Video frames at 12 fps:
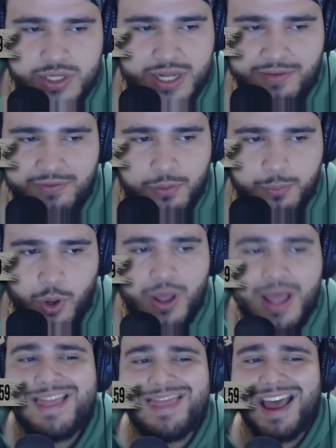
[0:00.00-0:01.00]
Thursday Night
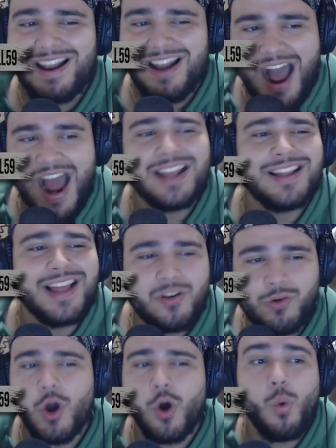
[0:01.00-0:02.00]
Football, that highlight
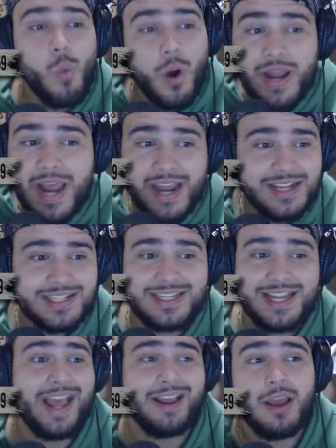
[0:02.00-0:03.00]
reel one-handed
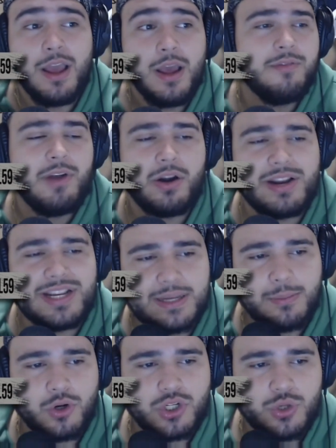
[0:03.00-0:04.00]
snag, very
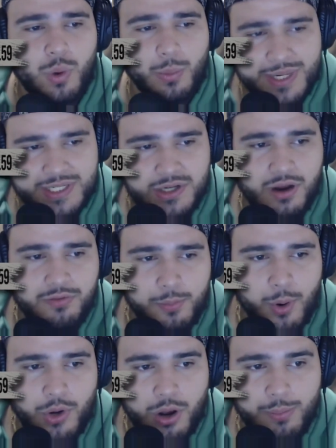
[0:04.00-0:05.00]
similar to what we saw
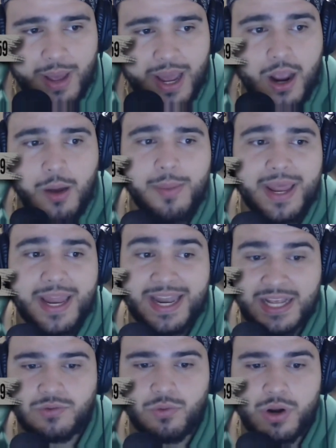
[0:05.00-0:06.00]
from Odell Beckham in
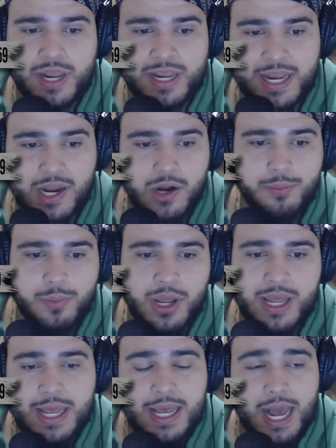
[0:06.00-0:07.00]
his rookie year.
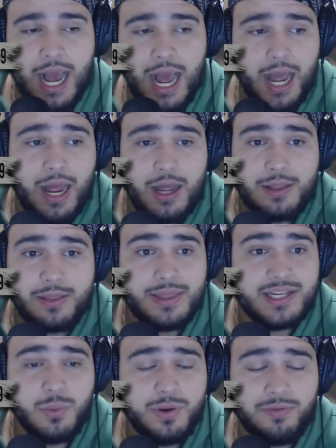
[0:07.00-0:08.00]
But
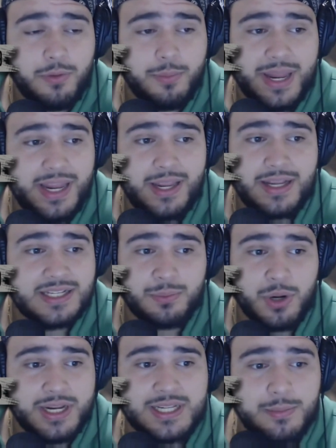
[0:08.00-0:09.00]
this one for me, it's
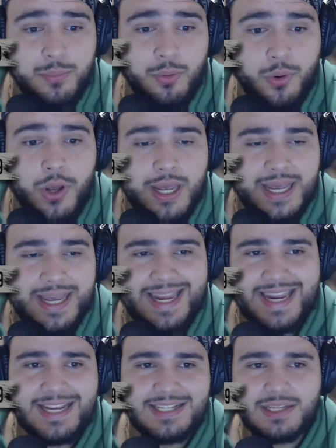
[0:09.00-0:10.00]
pretty simple.
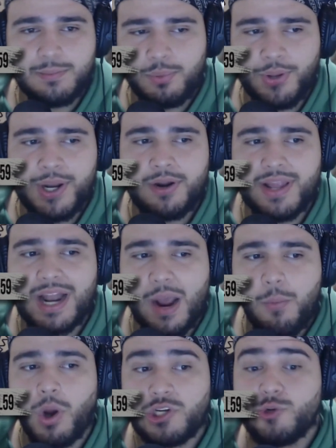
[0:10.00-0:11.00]
He is a player that I
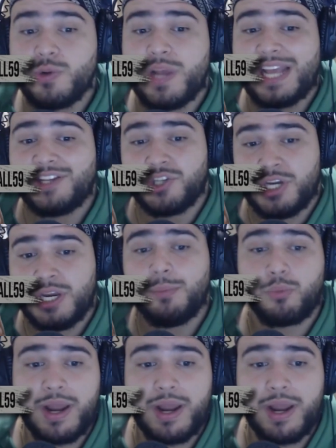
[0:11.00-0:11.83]
want to get cheap